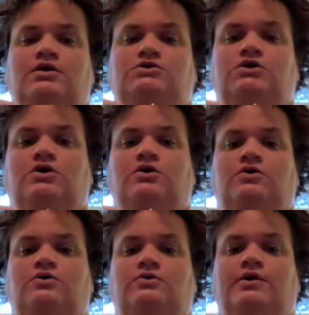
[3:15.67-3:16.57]

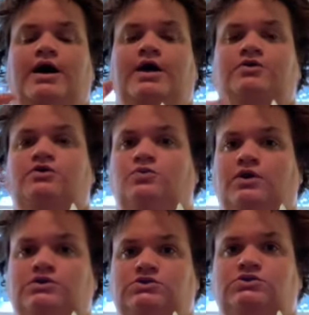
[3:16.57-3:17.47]
So I do the
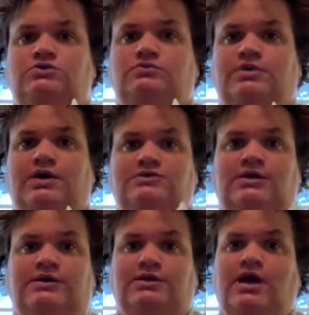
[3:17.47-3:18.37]
1, 2 because I
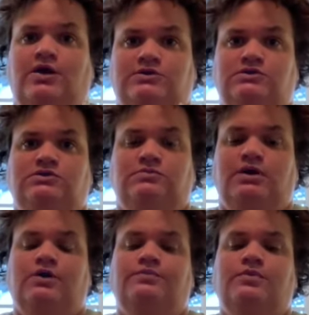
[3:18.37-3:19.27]
like the counting system better.